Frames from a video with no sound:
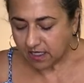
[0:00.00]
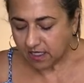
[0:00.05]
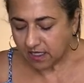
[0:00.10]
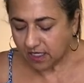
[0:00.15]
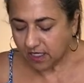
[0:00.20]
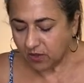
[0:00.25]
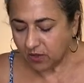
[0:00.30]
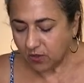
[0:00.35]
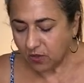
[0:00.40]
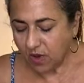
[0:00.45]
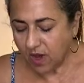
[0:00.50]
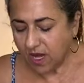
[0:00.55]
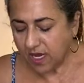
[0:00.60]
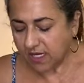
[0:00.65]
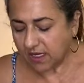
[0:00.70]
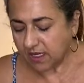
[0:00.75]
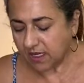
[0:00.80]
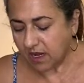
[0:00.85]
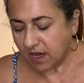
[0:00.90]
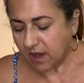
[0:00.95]
you
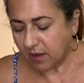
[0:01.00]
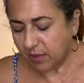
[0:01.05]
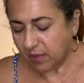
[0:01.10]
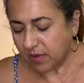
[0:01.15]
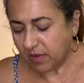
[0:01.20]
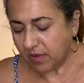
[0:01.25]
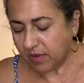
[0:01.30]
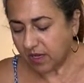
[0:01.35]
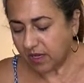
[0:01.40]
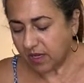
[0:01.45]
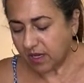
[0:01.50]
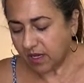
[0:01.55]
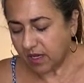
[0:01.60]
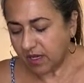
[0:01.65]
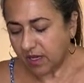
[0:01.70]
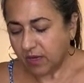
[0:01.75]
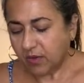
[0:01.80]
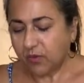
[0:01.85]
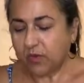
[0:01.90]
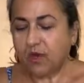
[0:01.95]
wind up
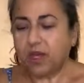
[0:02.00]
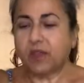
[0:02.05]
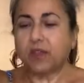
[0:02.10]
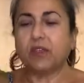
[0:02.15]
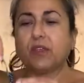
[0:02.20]
with